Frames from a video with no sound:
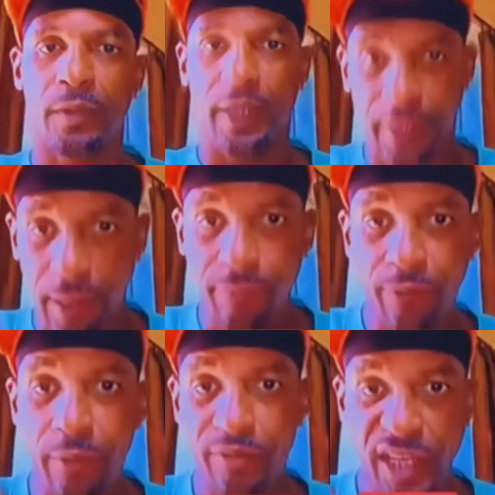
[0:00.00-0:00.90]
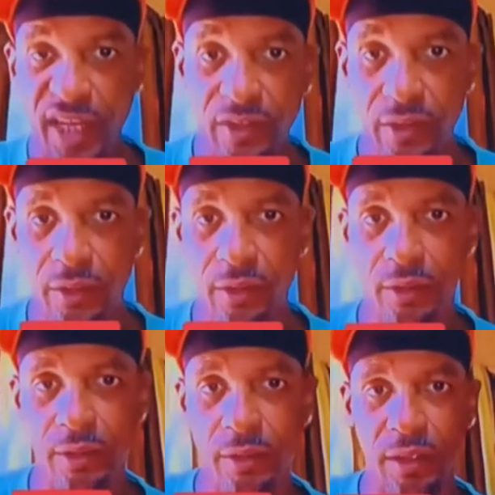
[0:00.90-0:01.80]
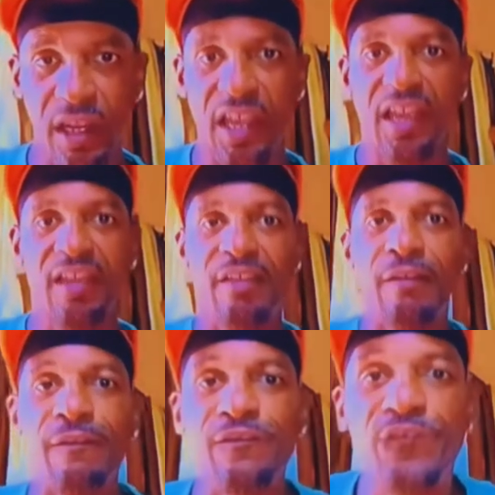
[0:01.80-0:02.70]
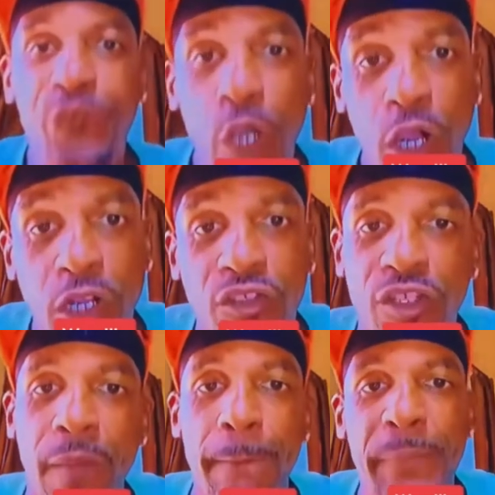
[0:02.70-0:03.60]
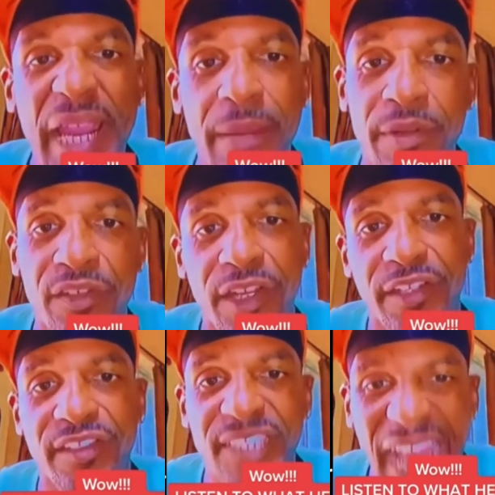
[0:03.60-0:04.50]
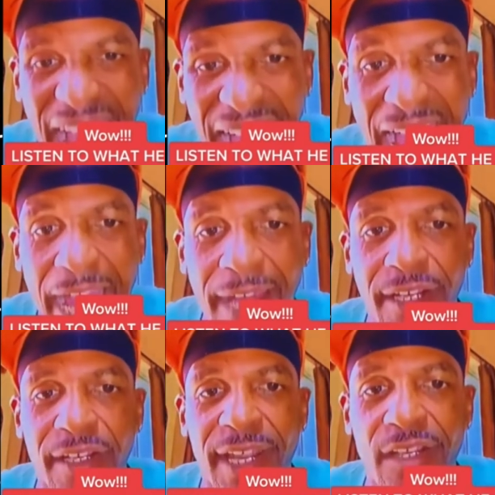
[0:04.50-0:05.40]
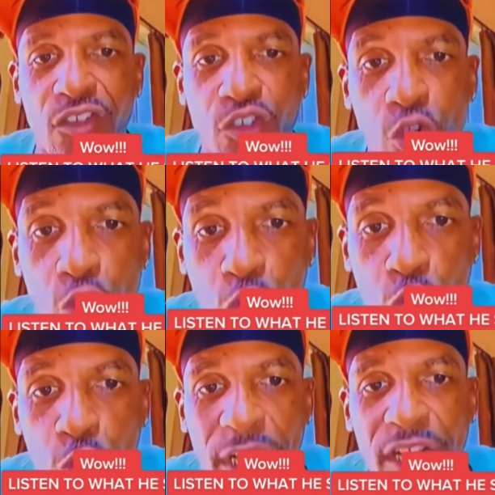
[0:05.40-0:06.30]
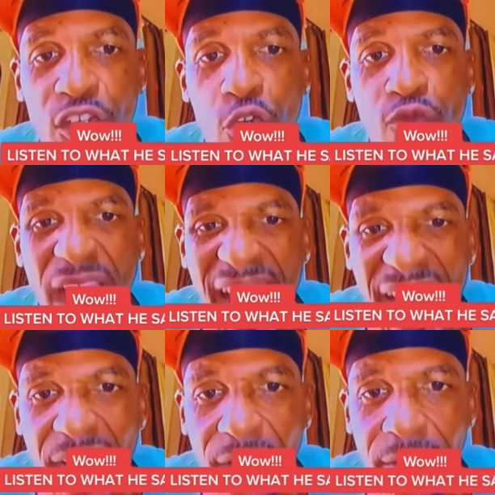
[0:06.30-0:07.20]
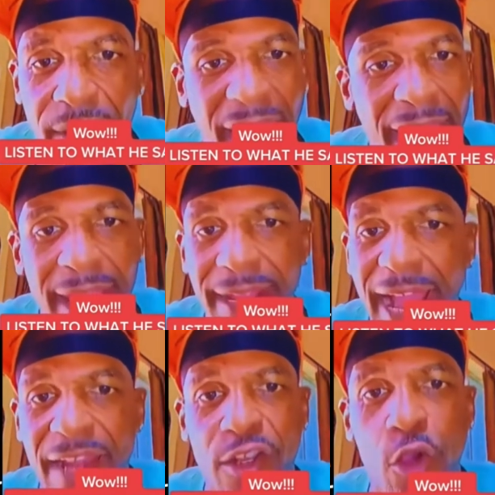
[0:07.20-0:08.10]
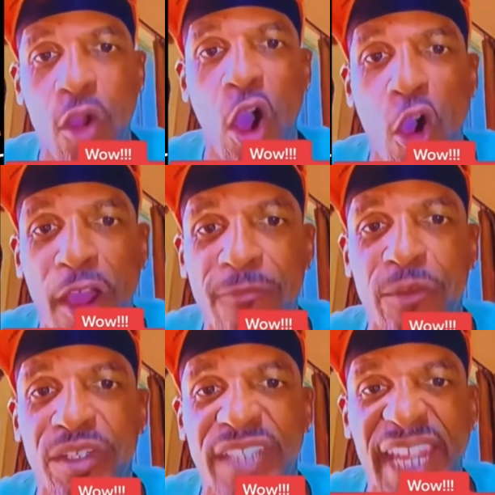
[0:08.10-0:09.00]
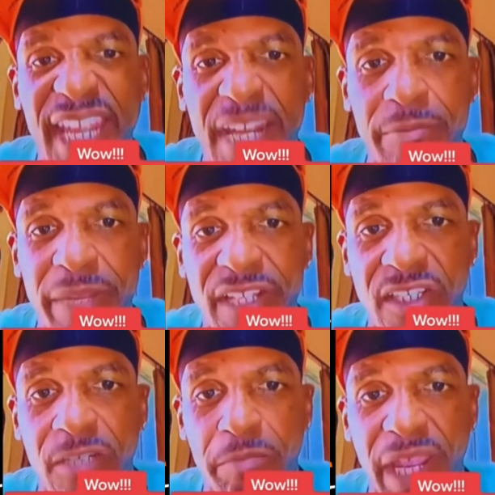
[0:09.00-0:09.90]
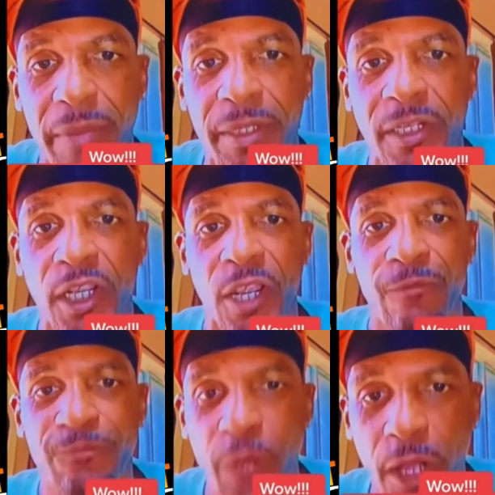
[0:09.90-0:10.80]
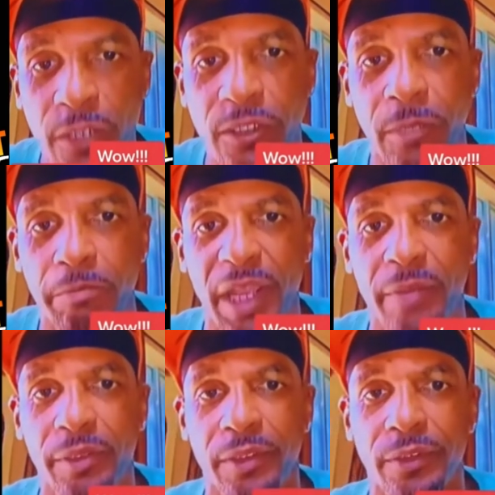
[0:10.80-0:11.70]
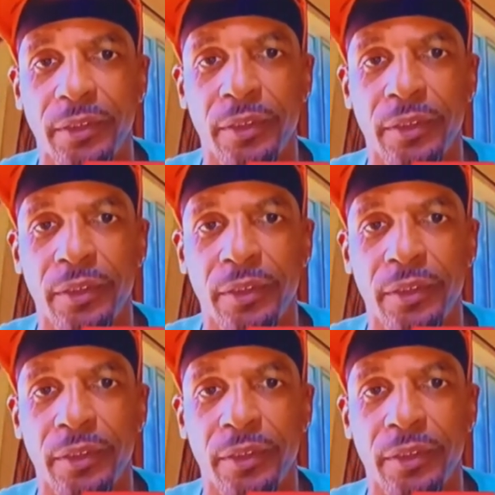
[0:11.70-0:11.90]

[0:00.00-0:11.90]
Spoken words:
And I'm from Texas. Fuck them babies that died in that school in Uvalde. I ain't got no heart for dead Mexican babies. Fuck them babies.